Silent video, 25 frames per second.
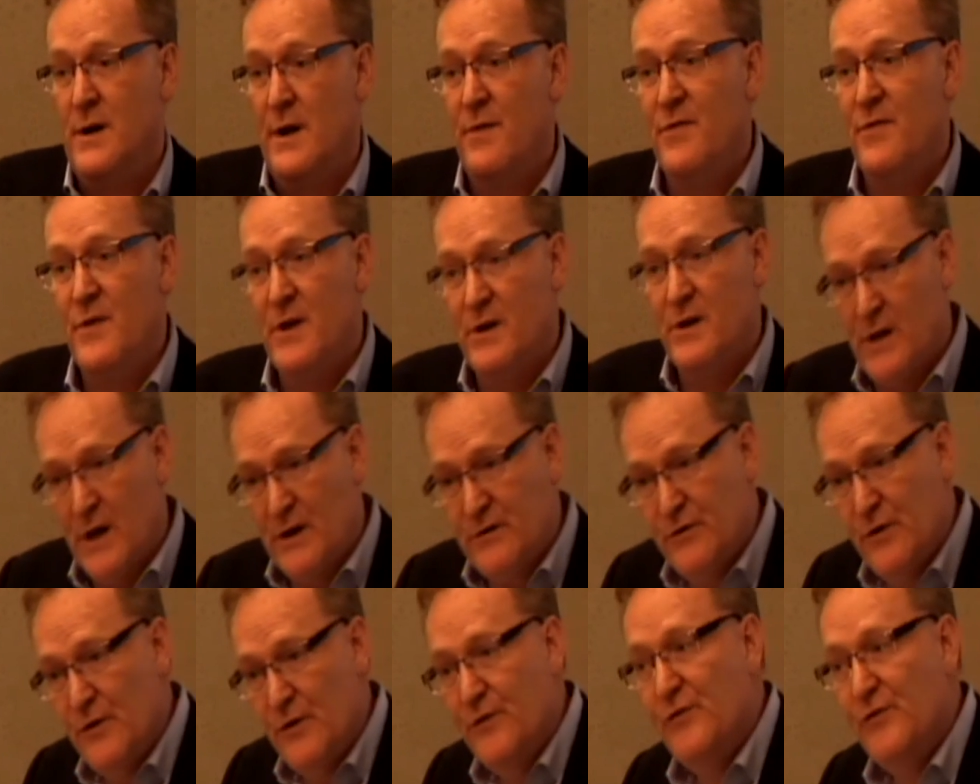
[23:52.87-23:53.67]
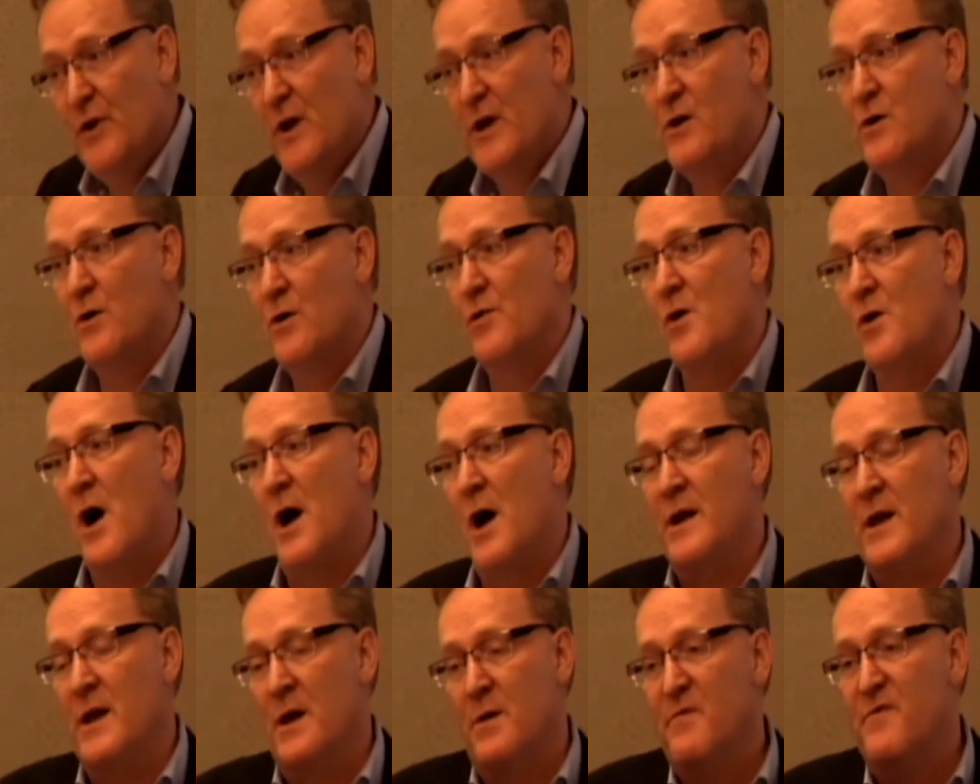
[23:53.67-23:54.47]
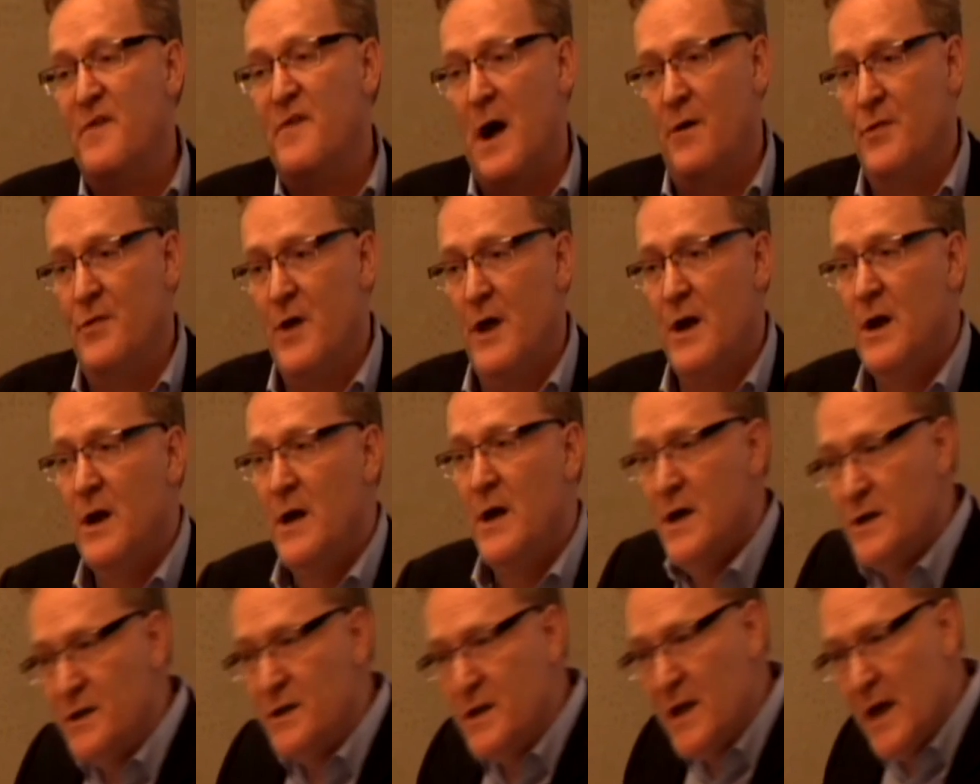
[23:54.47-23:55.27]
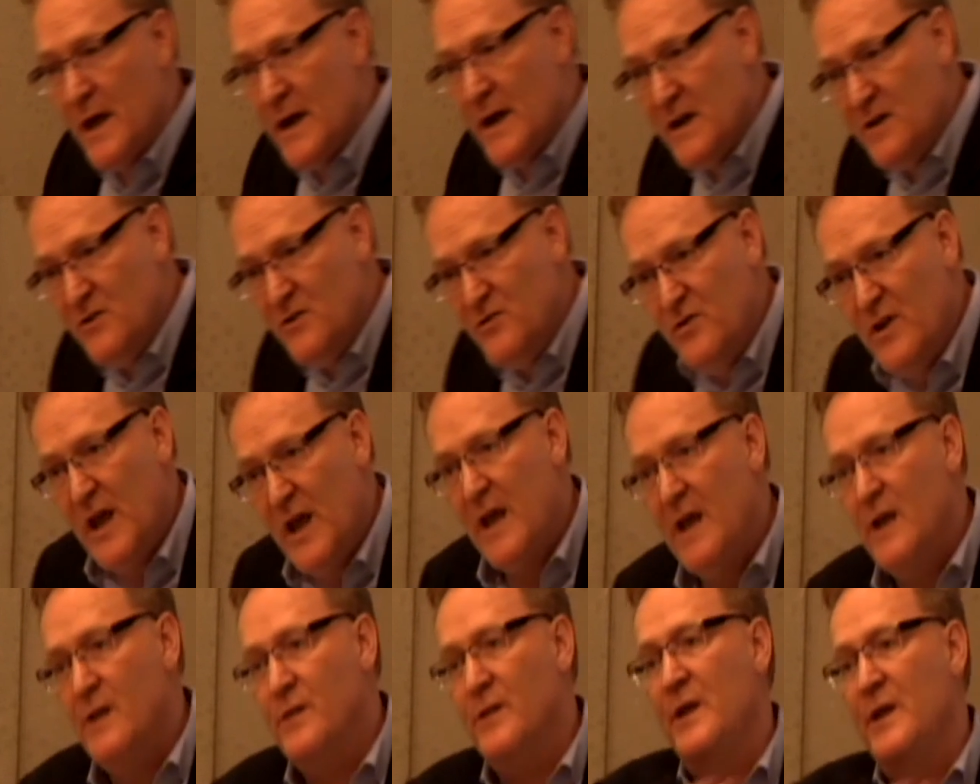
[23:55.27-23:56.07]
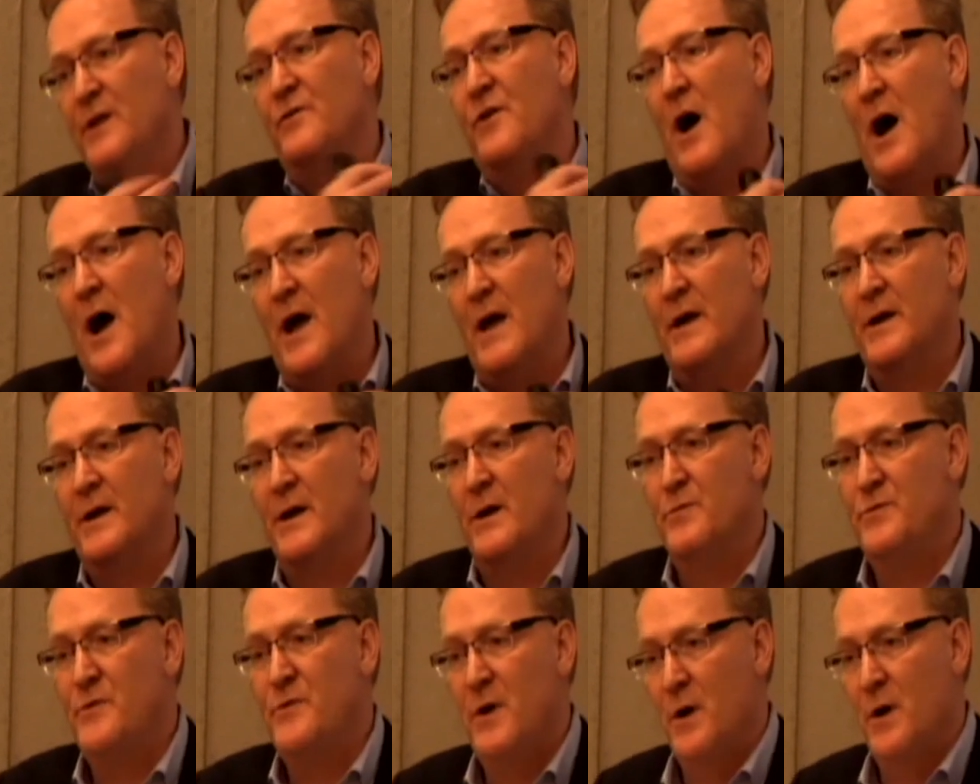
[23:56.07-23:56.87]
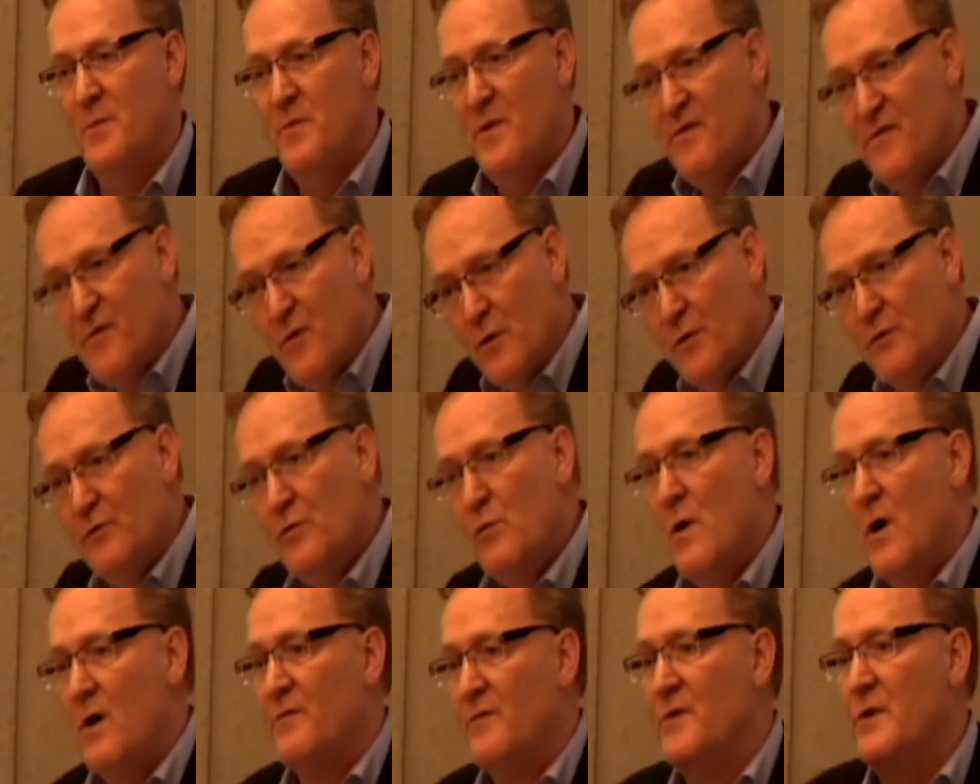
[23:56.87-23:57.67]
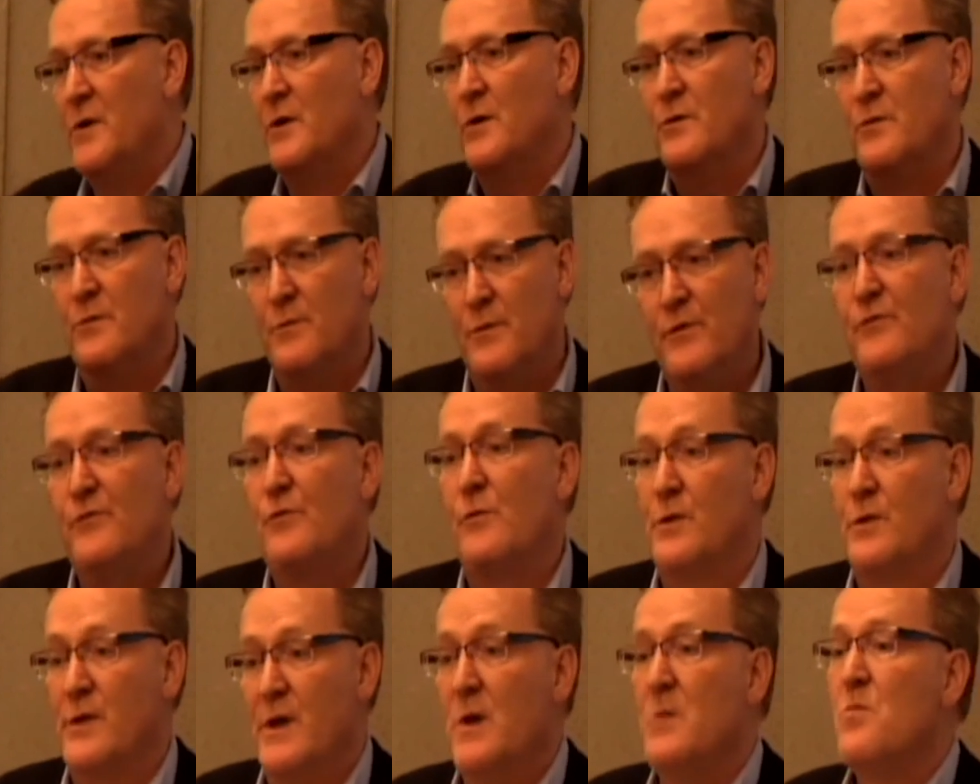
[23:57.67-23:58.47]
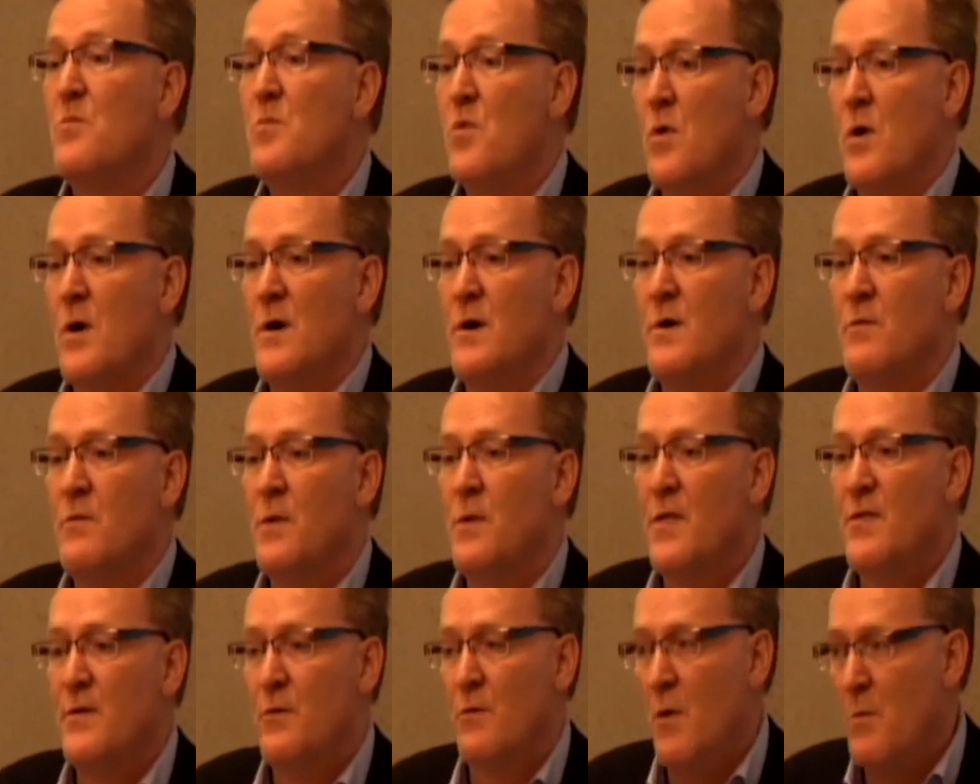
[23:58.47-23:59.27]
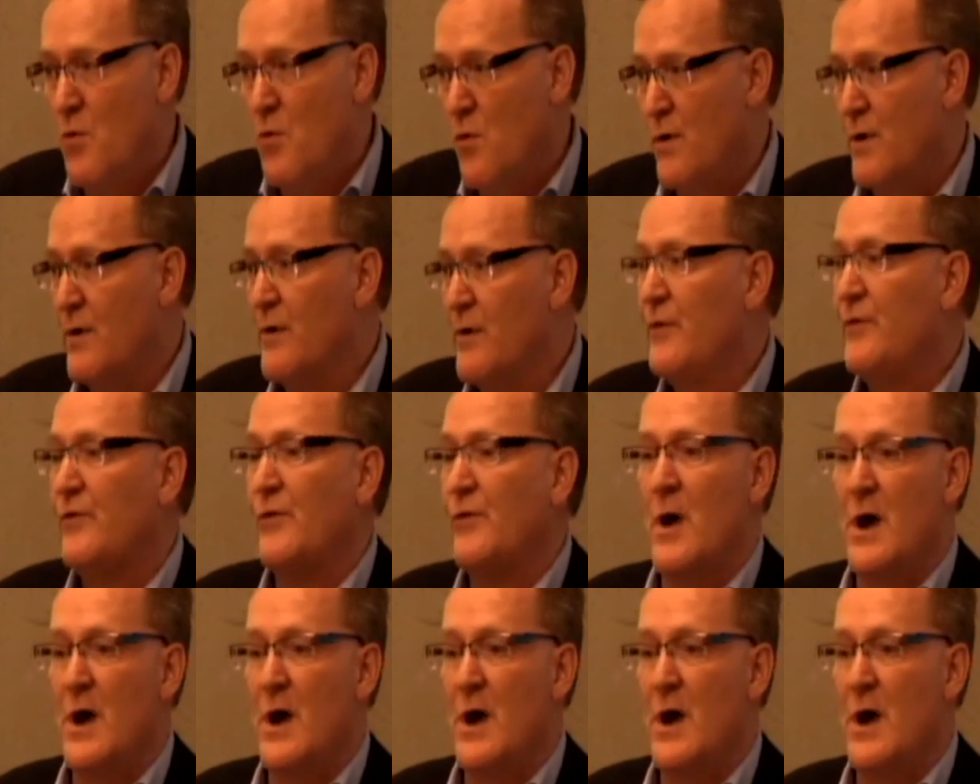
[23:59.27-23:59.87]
In the election cycle, Nottingham found that getting daily diet out there before twelve noon was really important when the reporters